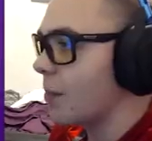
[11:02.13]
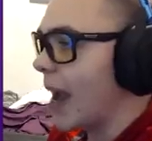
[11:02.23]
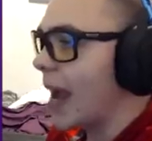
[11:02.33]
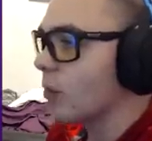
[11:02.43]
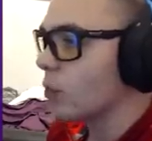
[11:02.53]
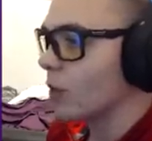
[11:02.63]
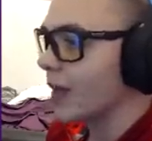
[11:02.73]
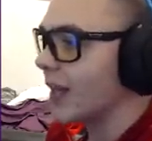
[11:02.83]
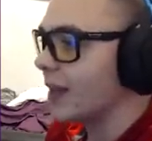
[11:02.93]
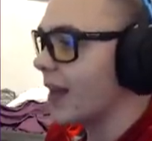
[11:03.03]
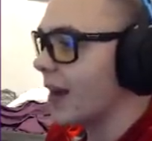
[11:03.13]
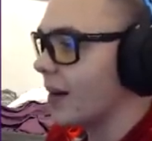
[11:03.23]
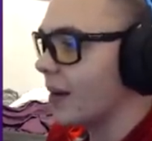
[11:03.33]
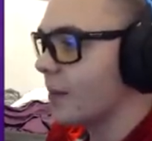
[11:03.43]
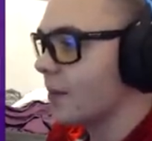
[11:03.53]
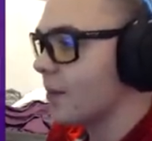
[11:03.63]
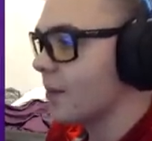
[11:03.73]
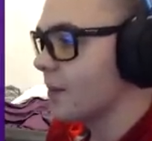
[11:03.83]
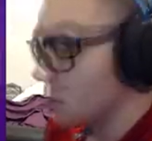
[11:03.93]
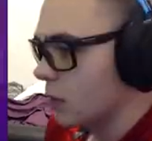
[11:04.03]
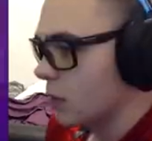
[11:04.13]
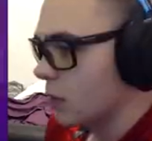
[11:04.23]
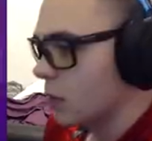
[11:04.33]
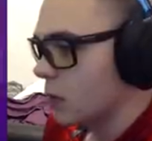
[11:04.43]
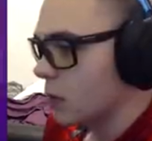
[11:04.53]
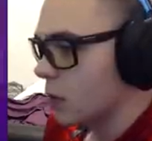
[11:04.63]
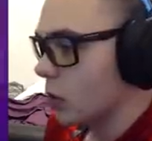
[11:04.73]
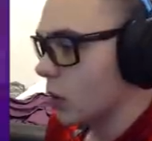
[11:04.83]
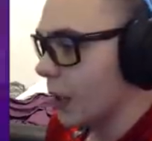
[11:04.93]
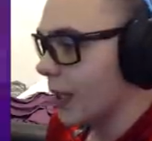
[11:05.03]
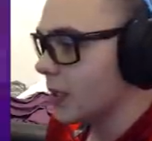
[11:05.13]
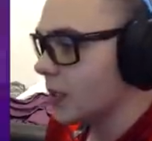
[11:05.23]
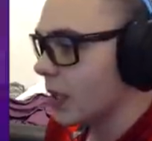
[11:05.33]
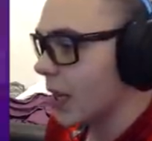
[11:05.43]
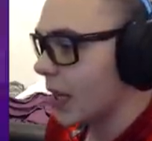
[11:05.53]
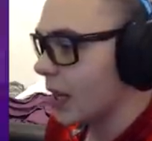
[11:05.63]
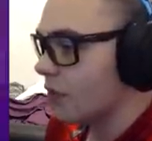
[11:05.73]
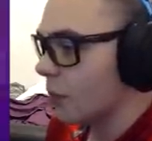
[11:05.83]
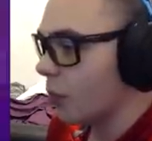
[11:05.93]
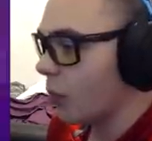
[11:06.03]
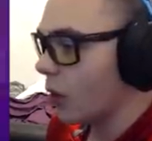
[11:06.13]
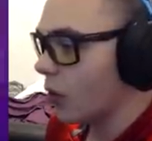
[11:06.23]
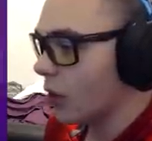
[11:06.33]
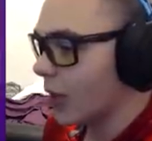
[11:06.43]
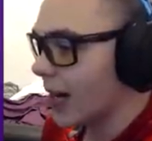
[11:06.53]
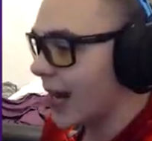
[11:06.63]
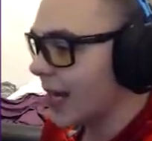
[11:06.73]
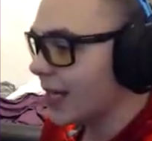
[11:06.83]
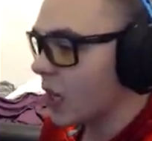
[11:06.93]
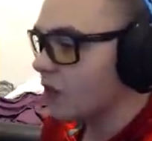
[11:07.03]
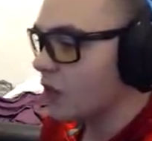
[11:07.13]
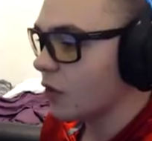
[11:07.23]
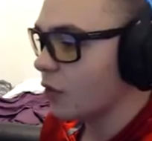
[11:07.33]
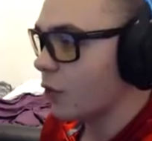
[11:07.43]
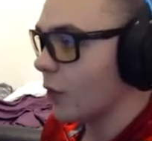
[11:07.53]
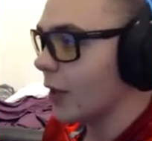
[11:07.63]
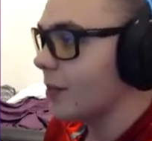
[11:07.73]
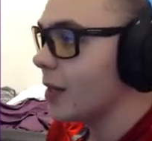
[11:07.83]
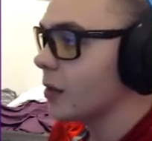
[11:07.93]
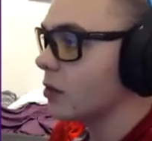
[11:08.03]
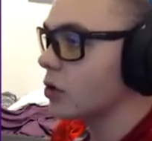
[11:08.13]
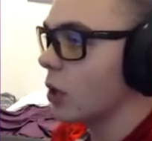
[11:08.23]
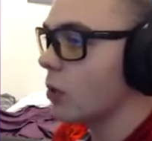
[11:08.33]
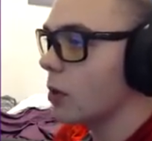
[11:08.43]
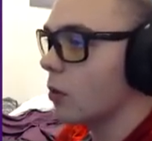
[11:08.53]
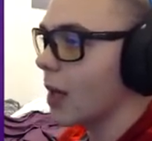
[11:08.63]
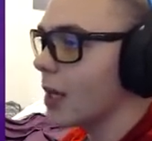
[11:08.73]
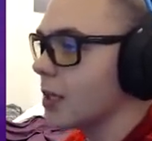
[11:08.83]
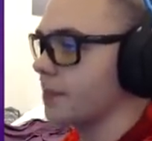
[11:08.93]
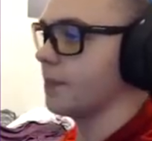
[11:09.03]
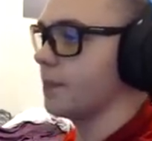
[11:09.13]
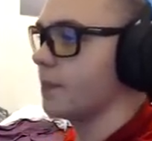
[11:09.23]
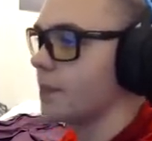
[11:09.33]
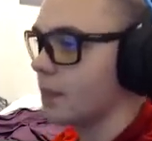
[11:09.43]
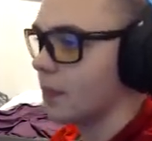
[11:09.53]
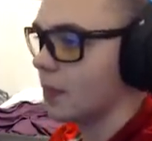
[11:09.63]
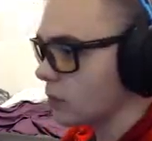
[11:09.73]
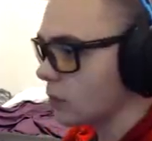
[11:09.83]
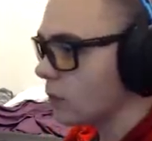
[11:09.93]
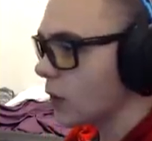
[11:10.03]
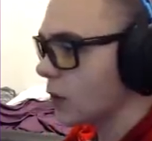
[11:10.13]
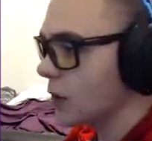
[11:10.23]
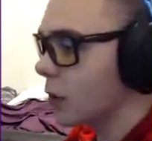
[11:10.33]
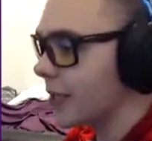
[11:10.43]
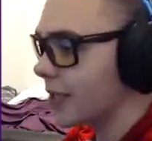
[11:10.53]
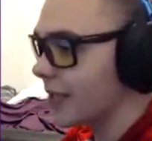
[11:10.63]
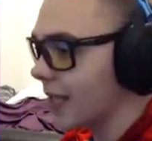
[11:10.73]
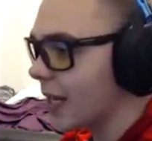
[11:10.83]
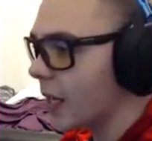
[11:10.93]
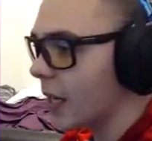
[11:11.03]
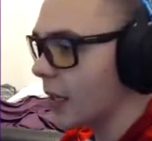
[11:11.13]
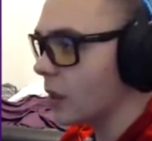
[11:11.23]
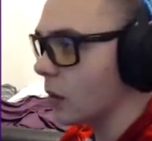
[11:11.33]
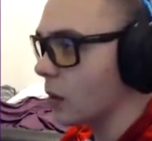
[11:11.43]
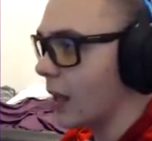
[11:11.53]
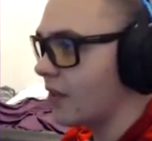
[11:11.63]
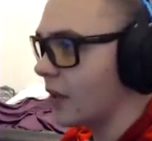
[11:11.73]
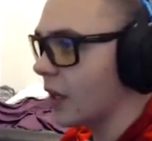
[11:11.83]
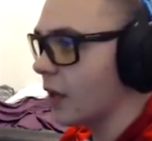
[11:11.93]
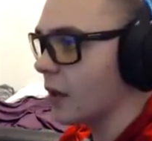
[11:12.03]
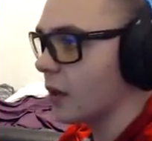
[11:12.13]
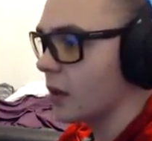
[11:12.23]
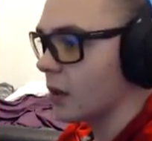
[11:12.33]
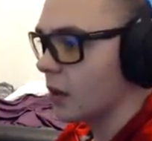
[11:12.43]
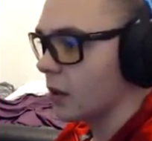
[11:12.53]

a bad read there. So Atlanta's going to have the ball. They're going to hand it off to Freeman, and there's nowhere to run. It's going to be 2nd and 11 here.